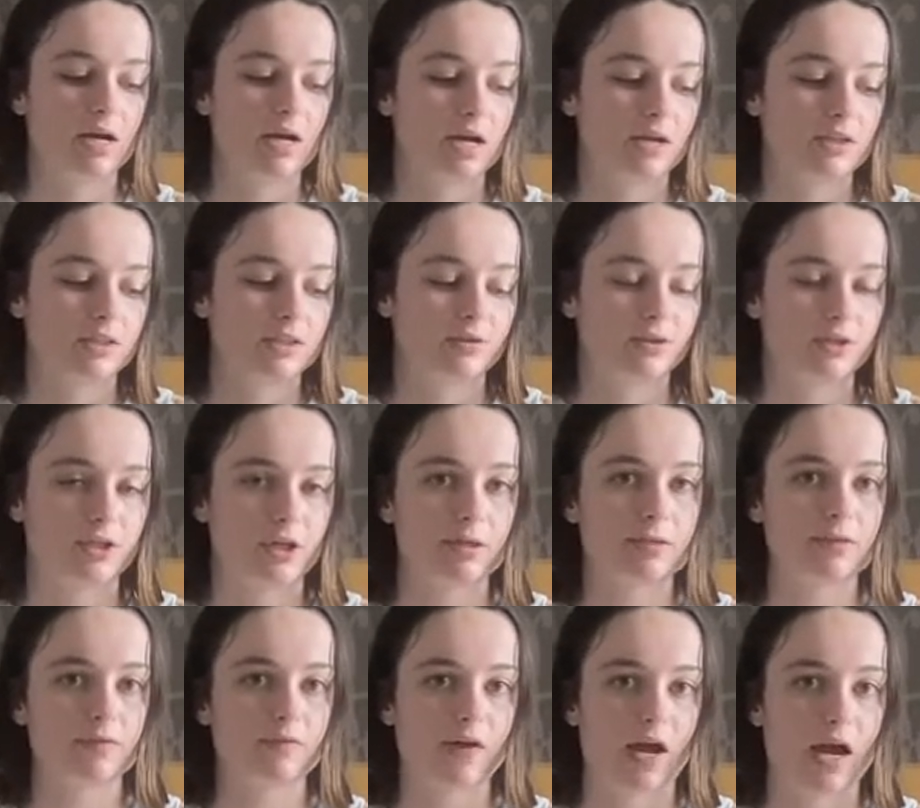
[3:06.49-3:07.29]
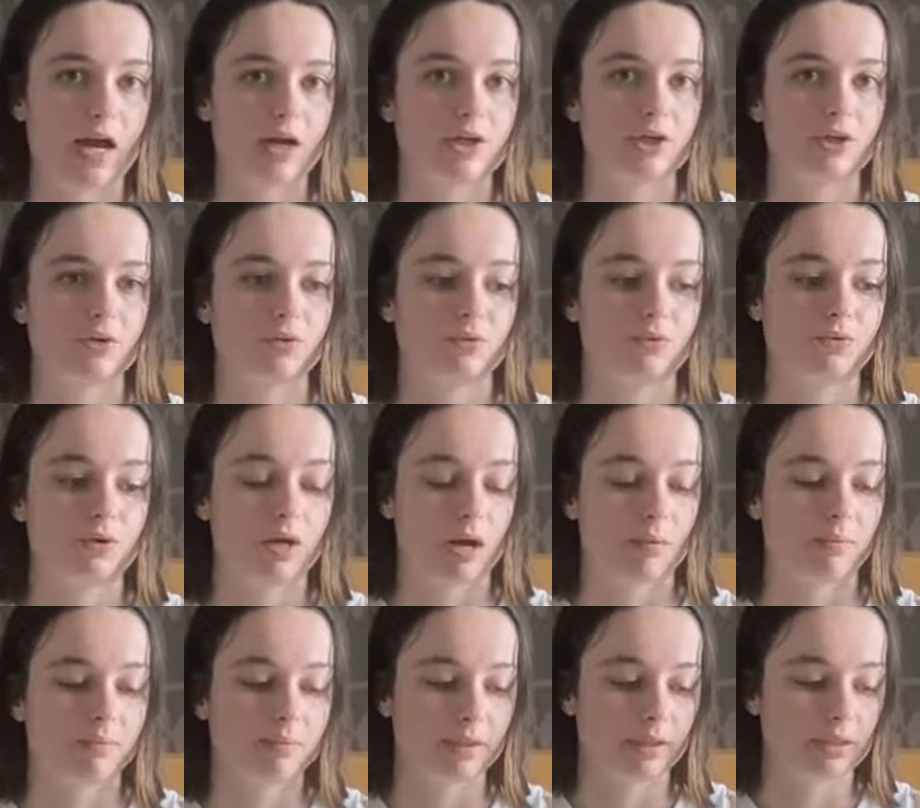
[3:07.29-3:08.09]
So in terms of actual
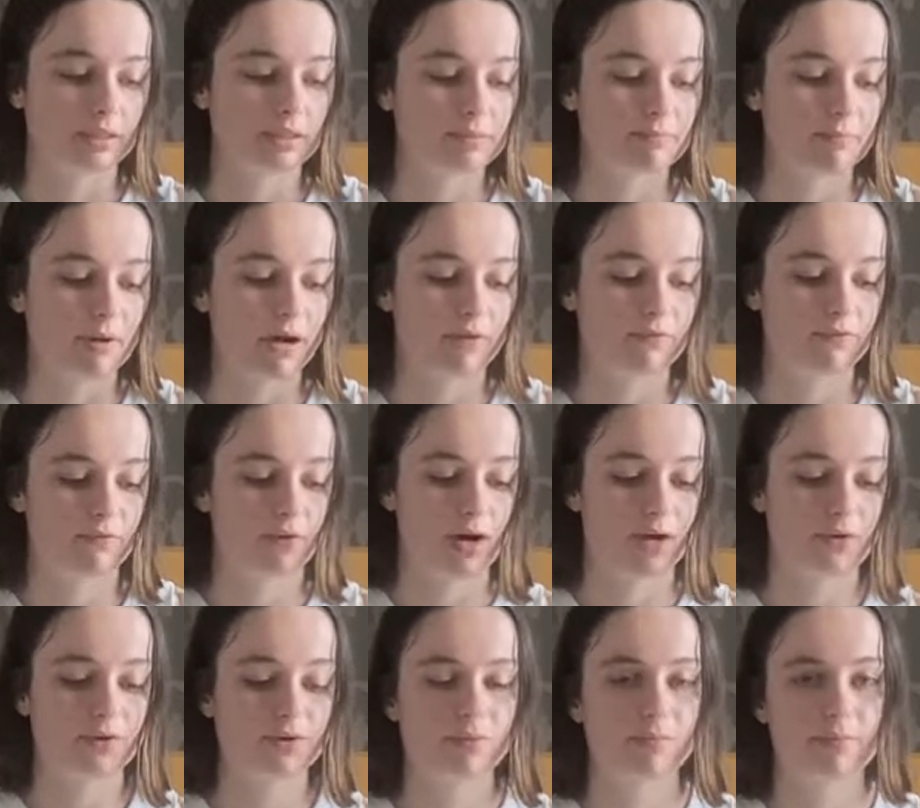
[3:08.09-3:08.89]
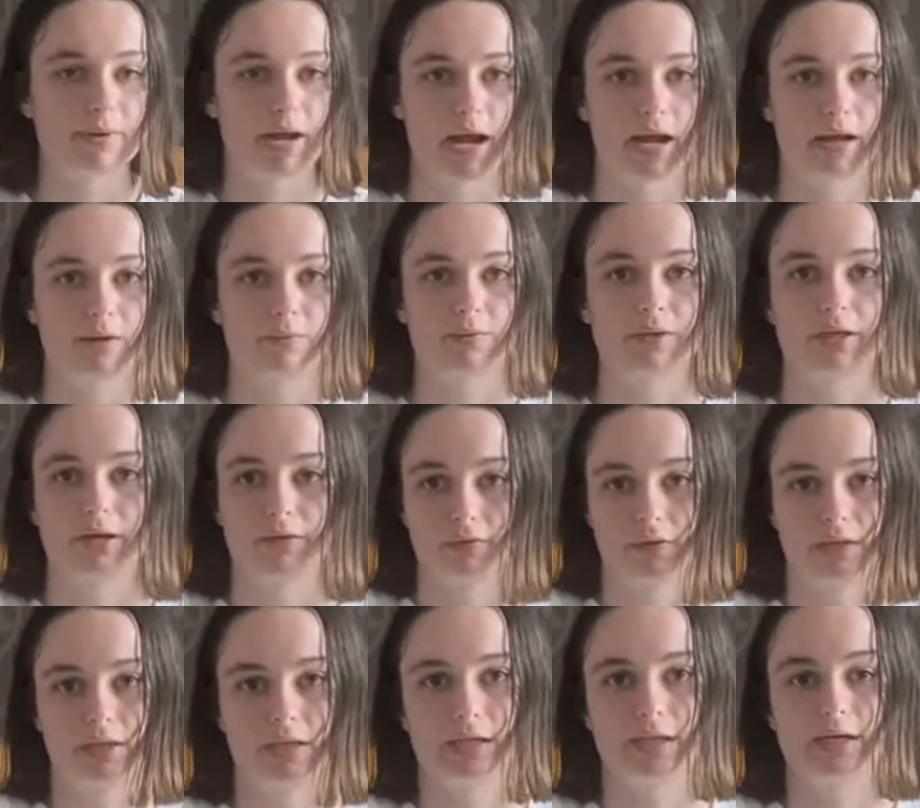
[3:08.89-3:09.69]
numbers, my final bag with
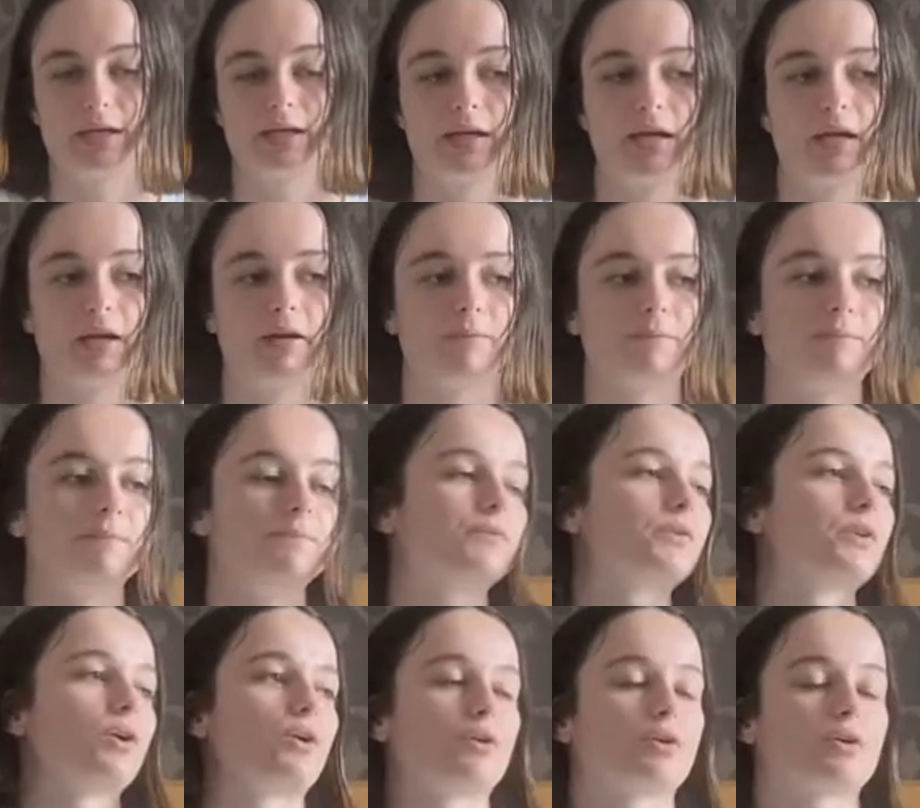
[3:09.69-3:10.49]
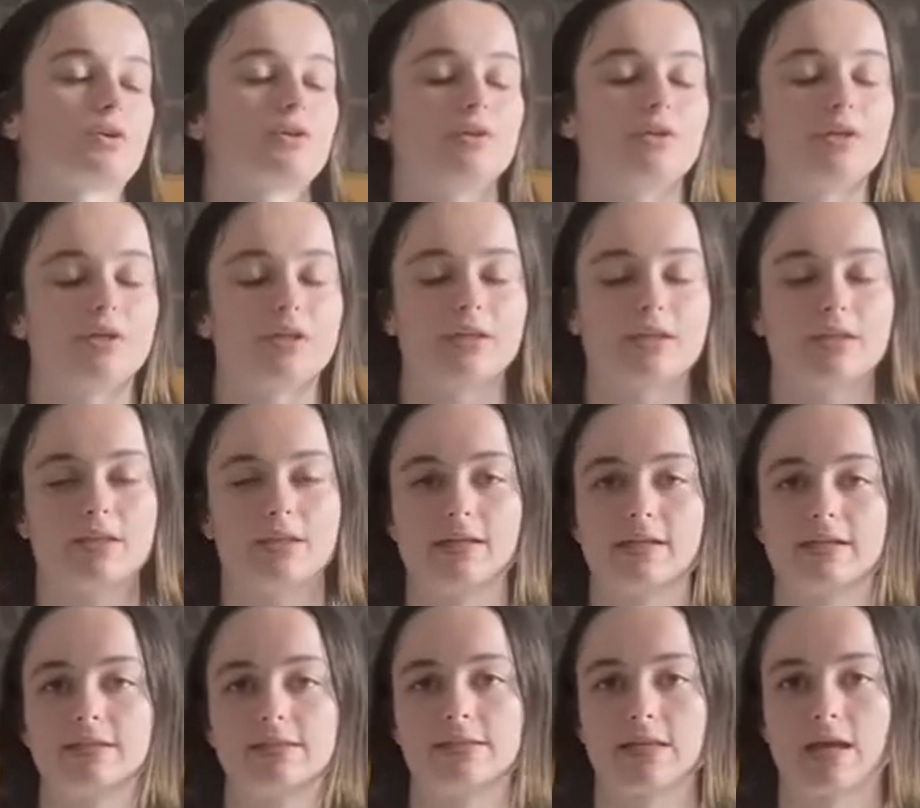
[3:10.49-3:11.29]
everything in it, not including the
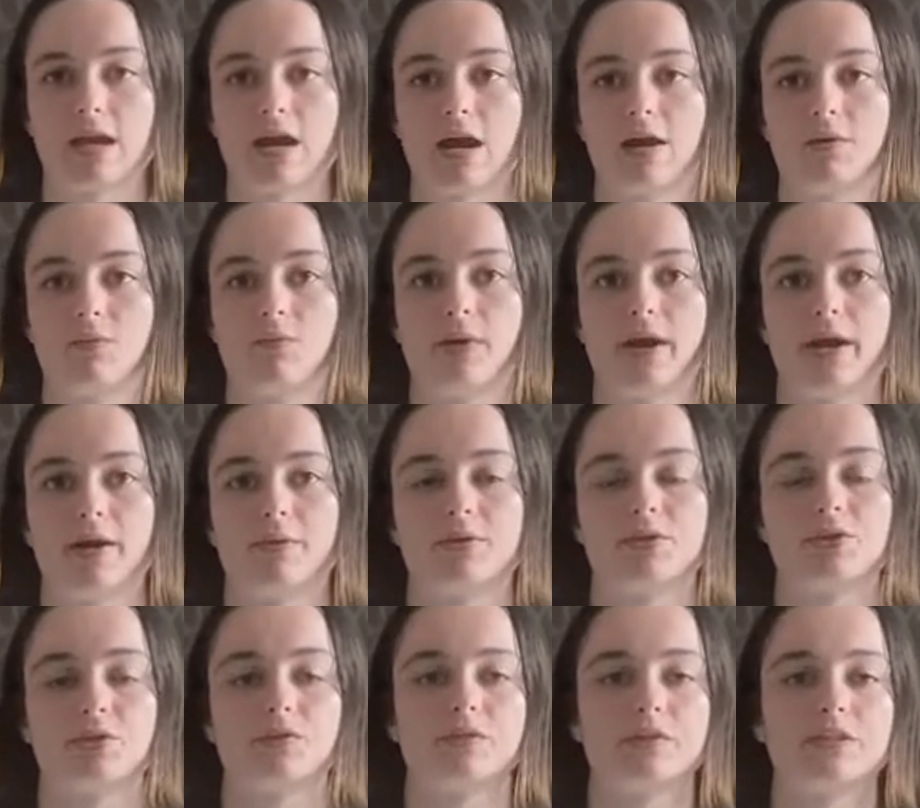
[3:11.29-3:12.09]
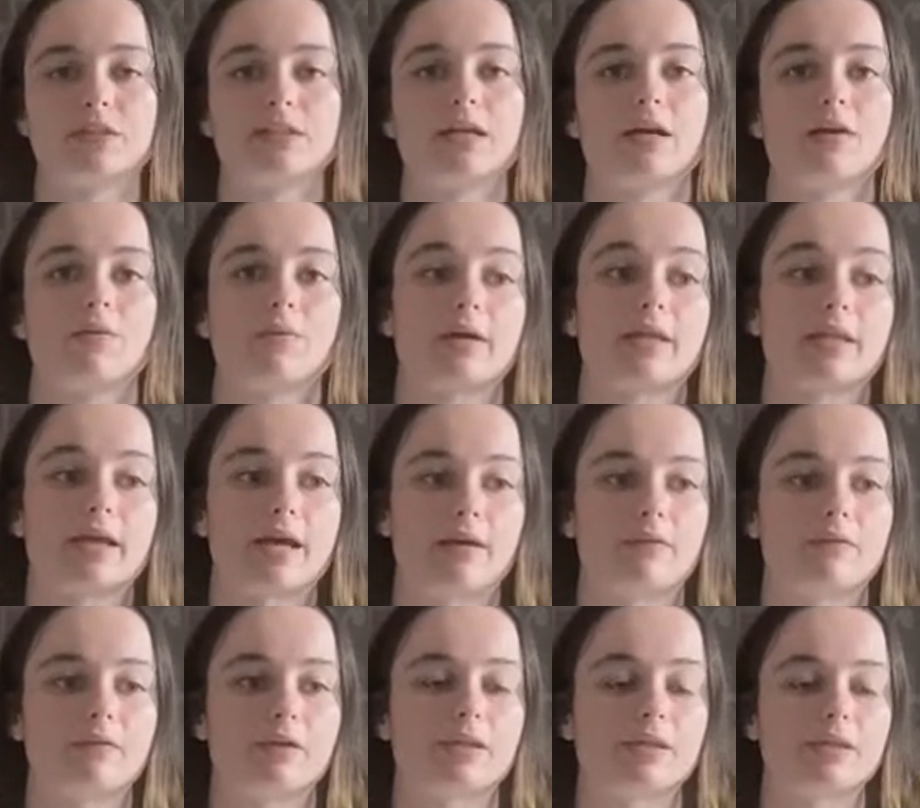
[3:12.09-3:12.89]
things that I wear, which obviously I wear the
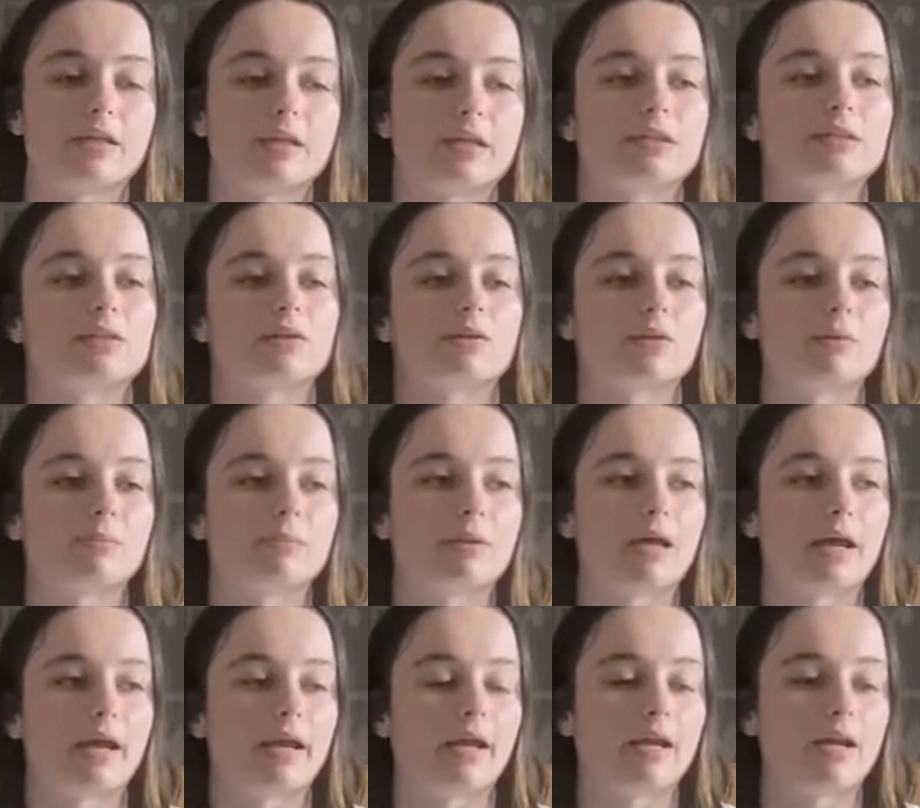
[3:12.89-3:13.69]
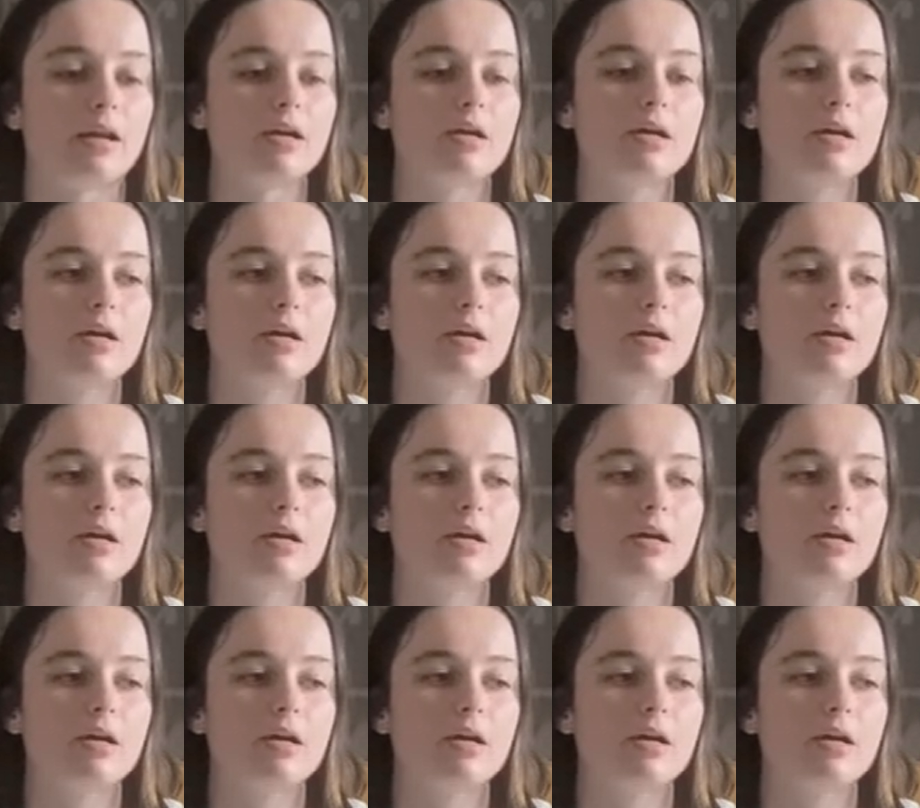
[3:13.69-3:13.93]
heavier things on the plane,